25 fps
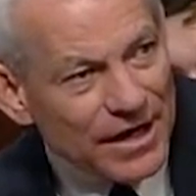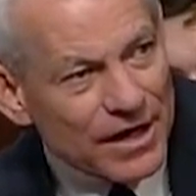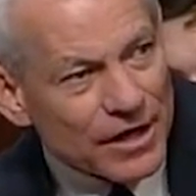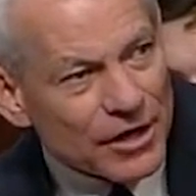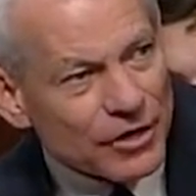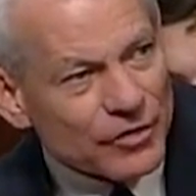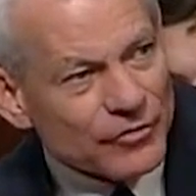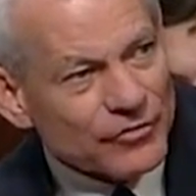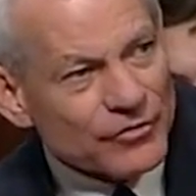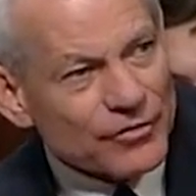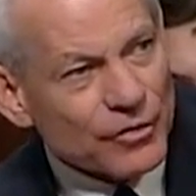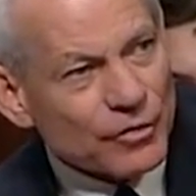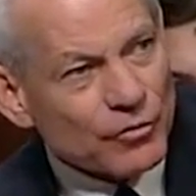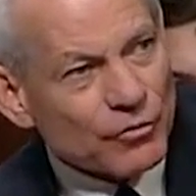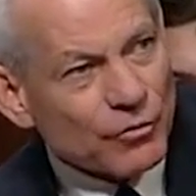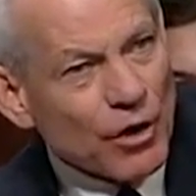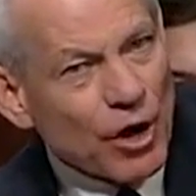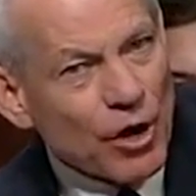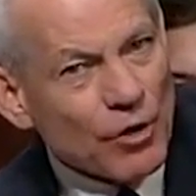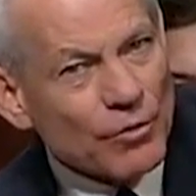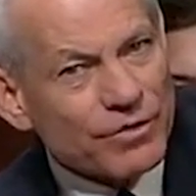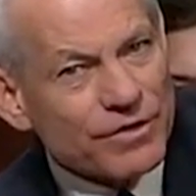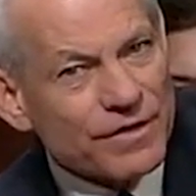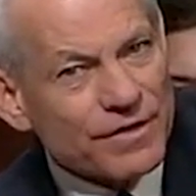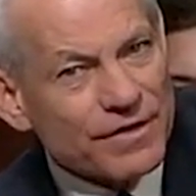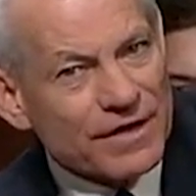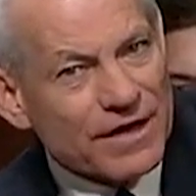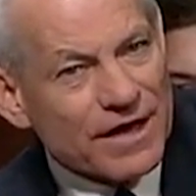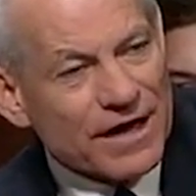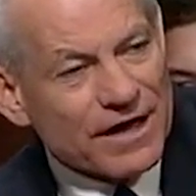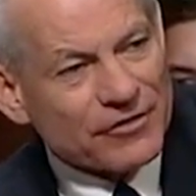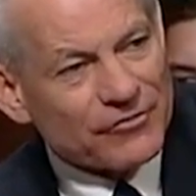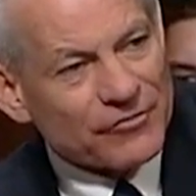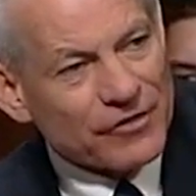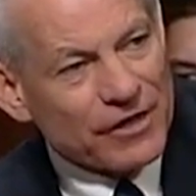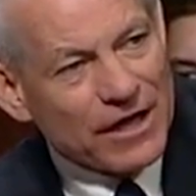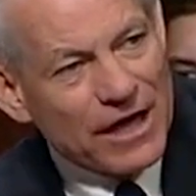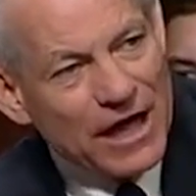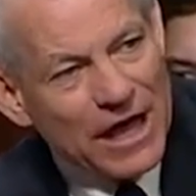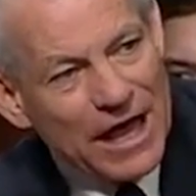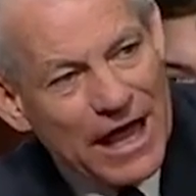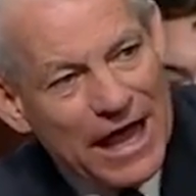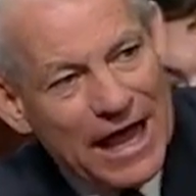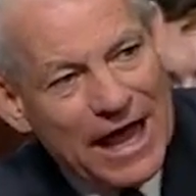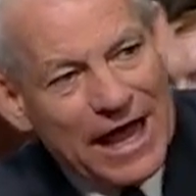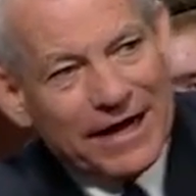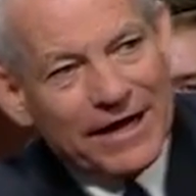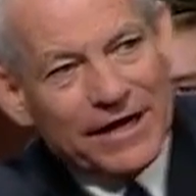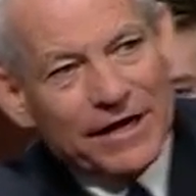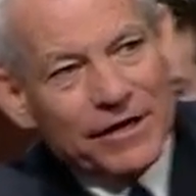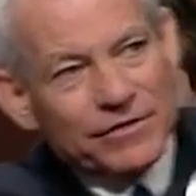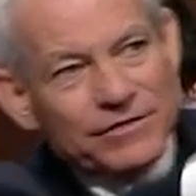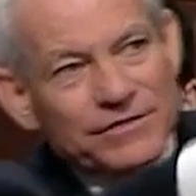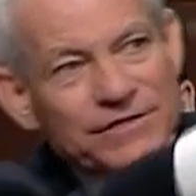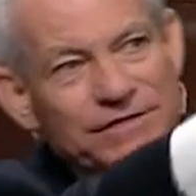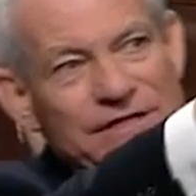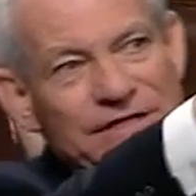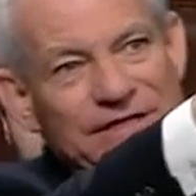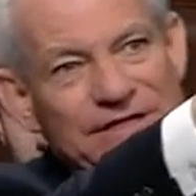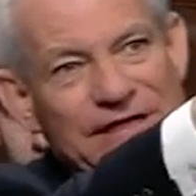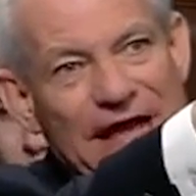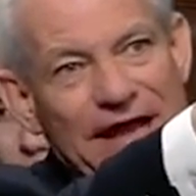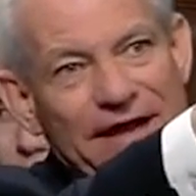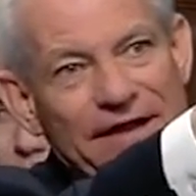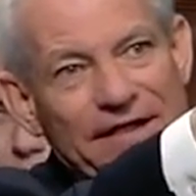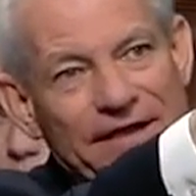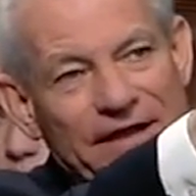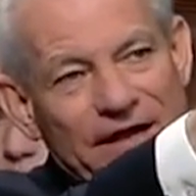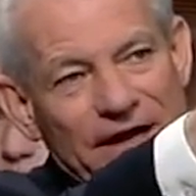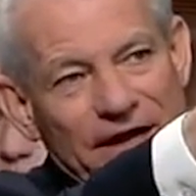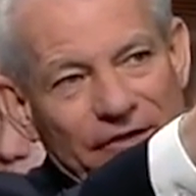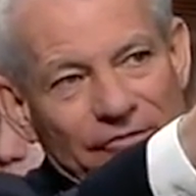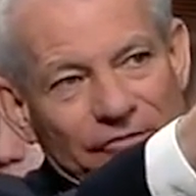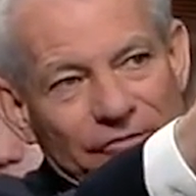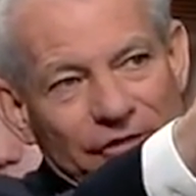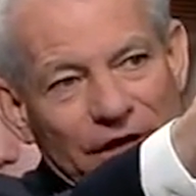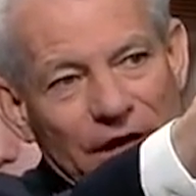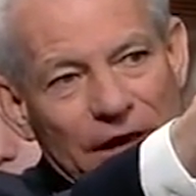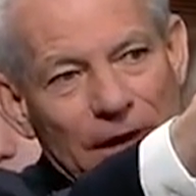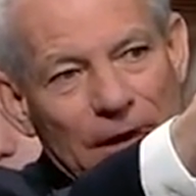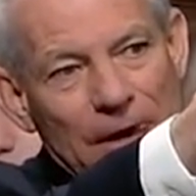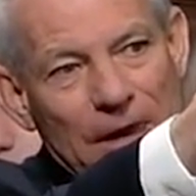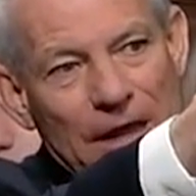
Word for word: Here's the growth of the country, and here's the debt of the country.